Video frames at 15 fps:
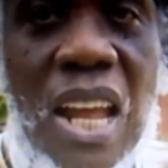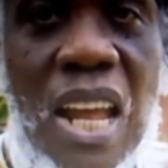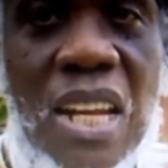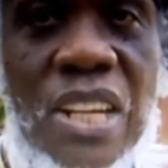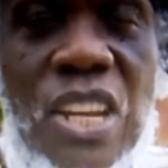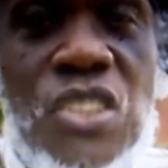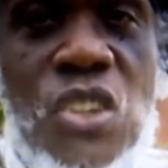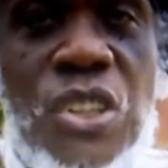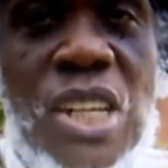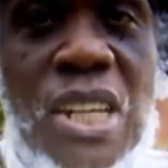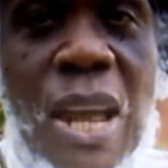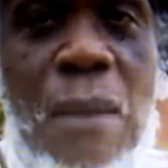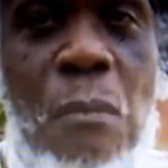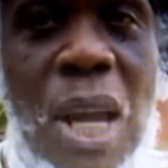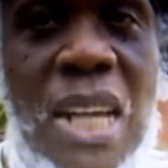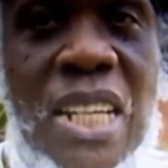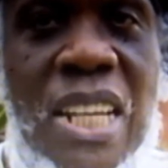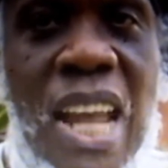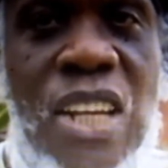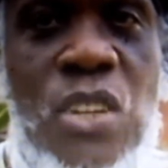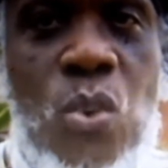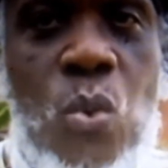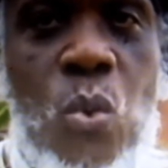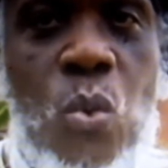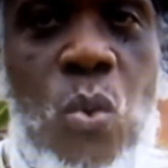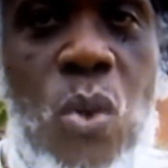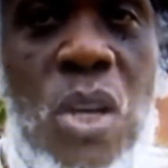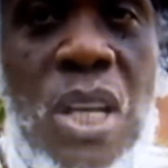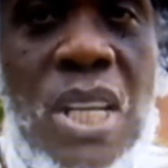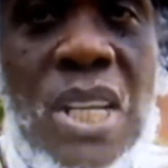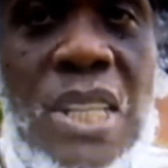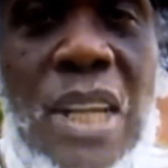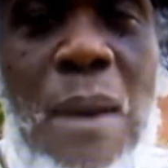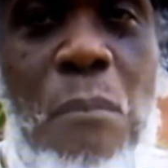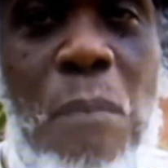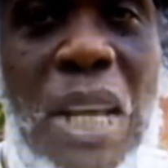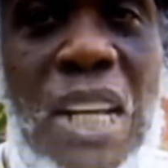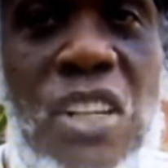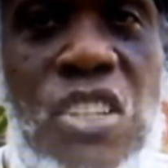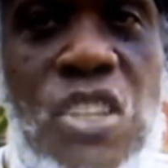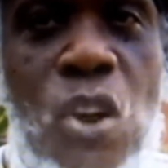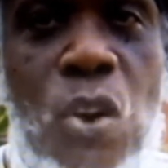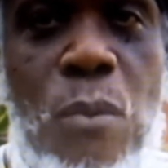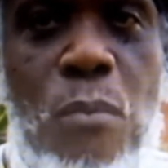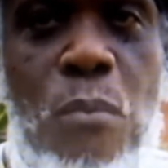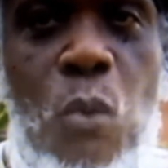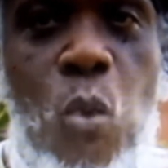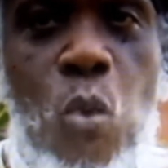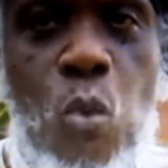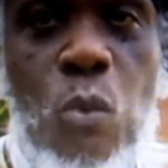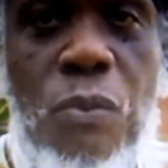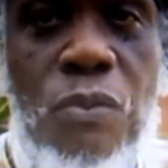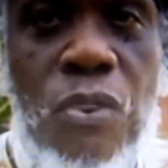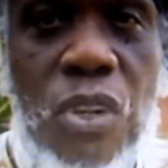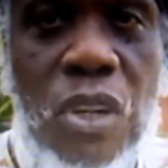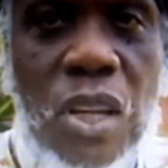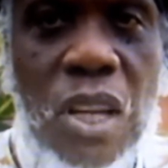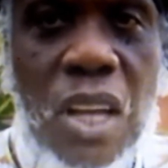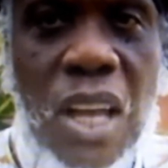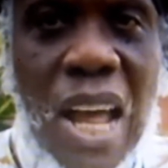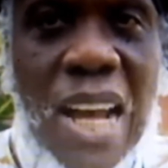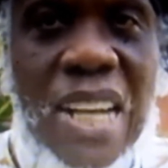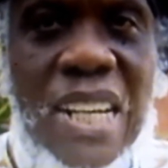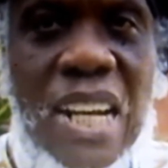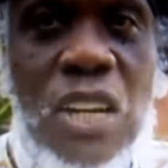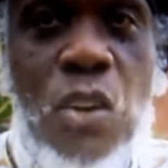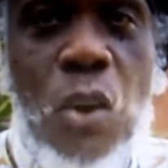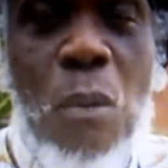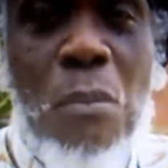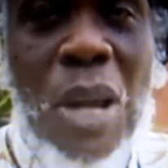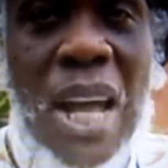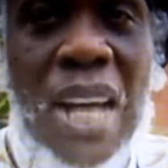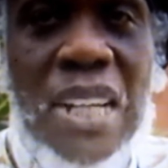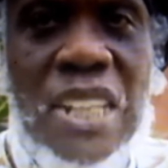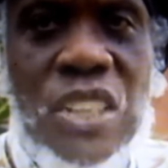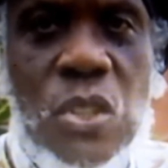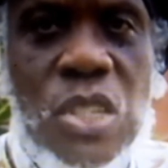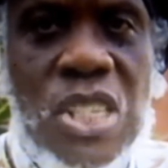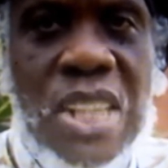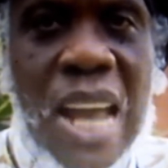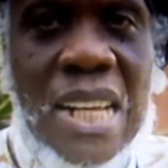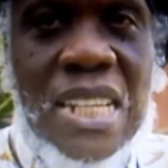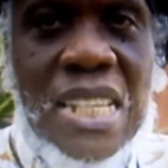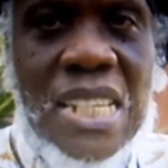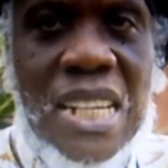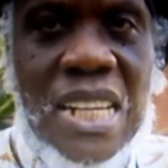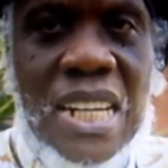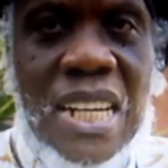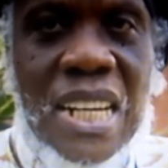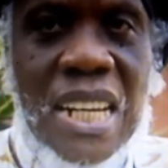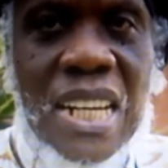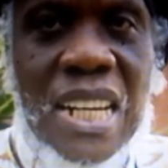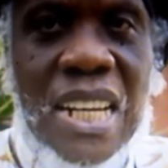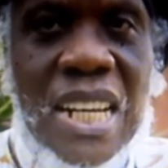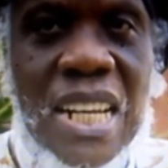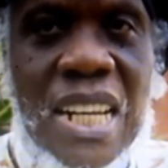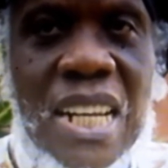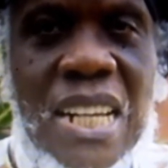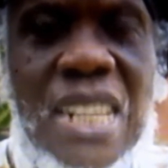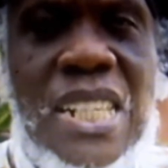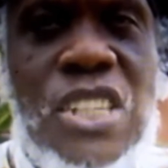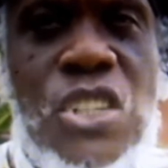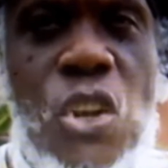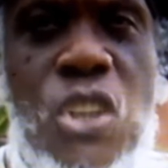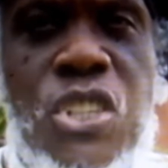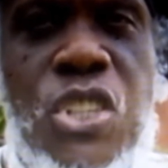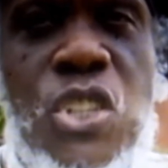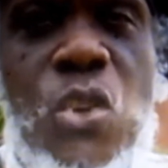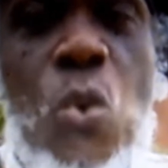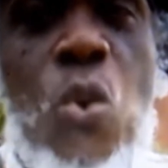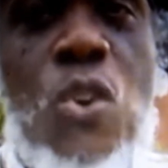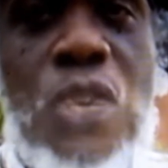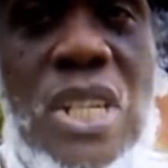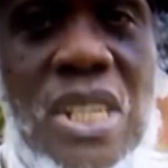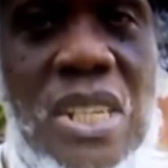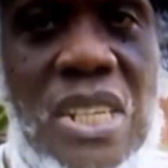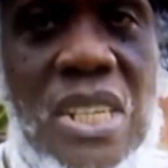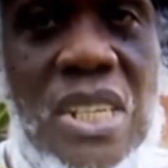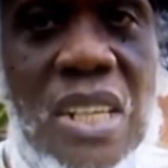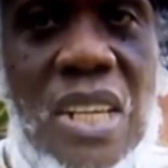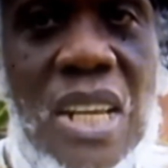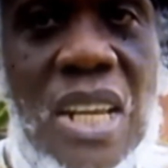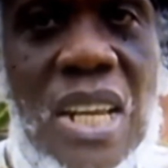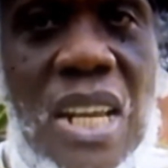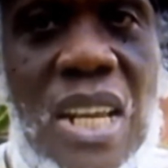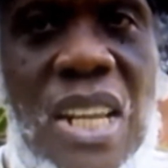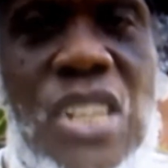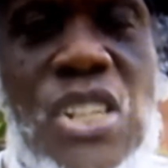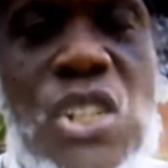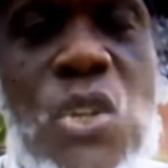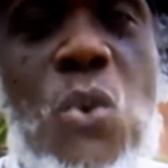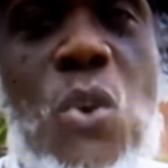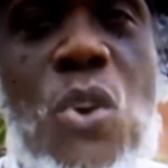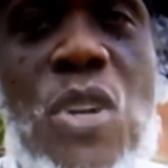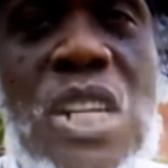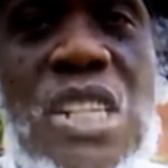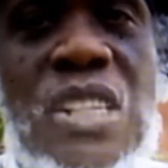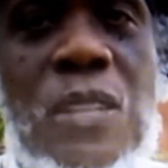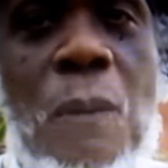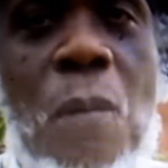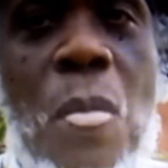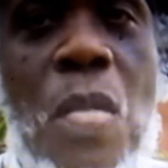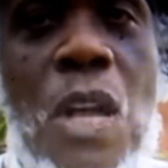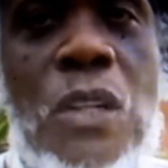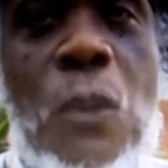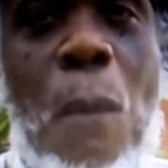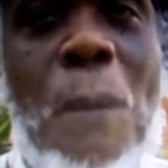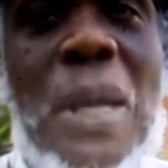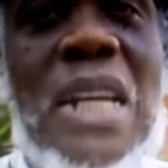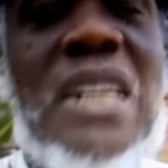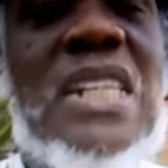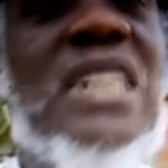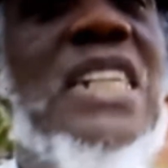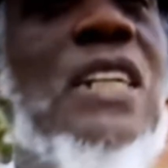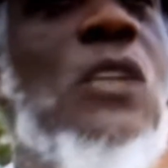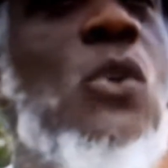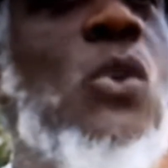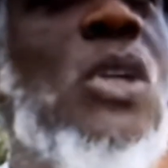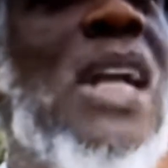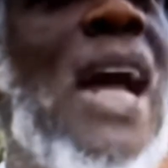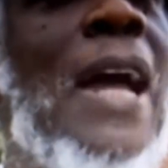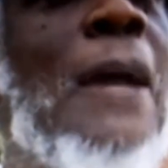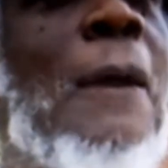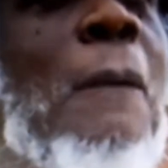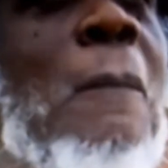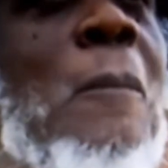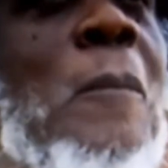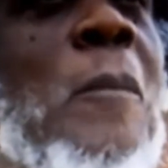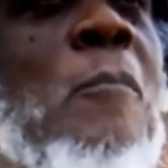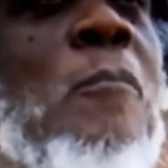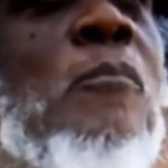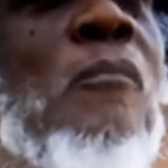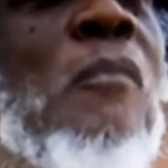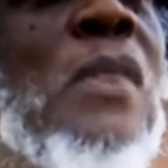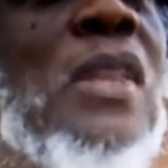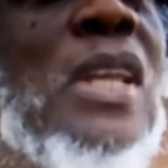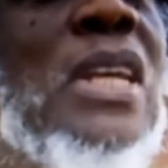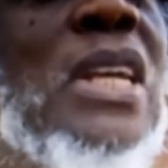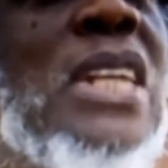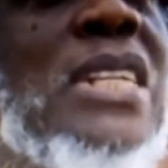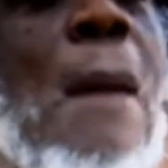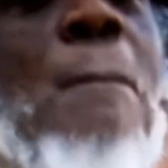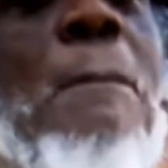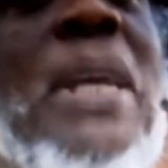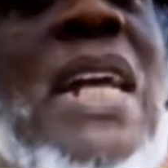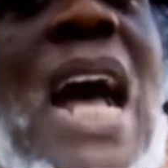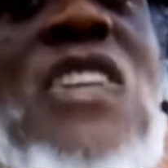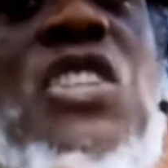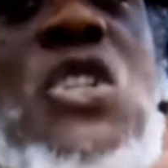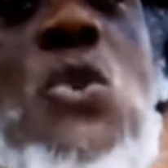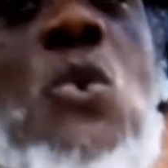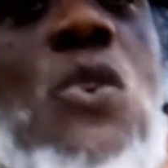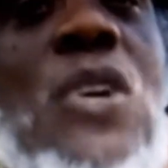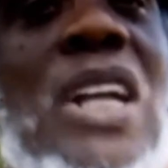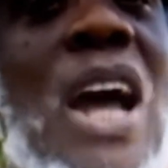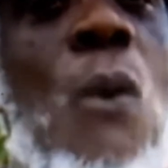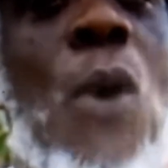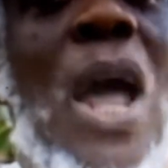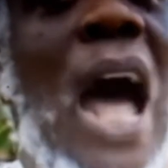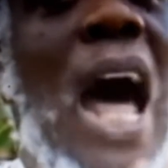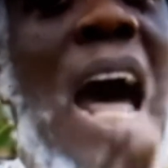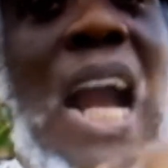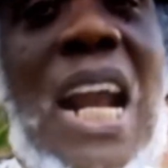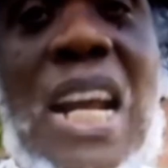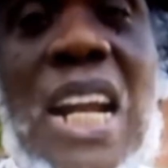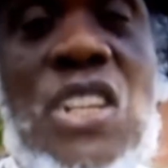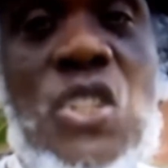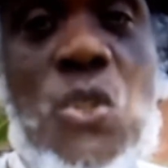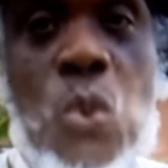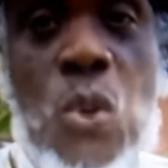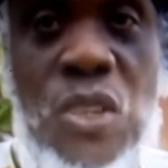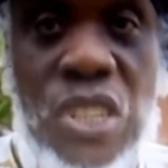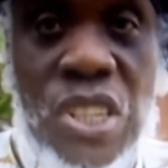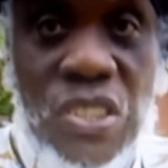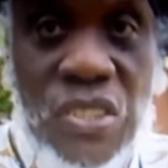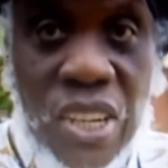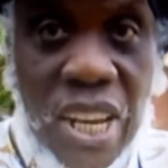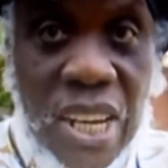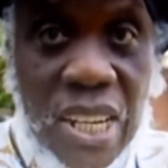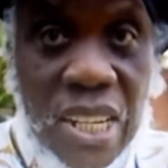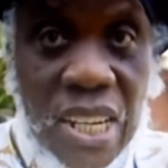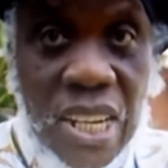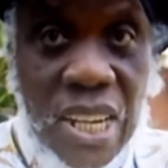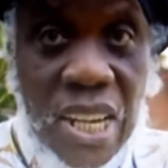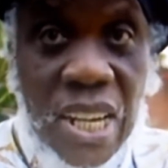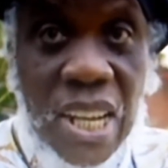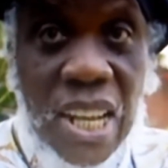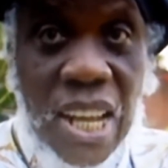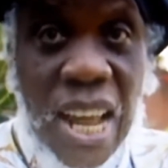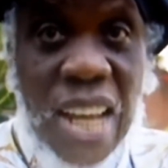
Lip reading: There's nothing that man can do that make the sun move and then command it to stand still. This is just stories. It's stories to make the thing look like it's a bigger story than what all other stories is saying. A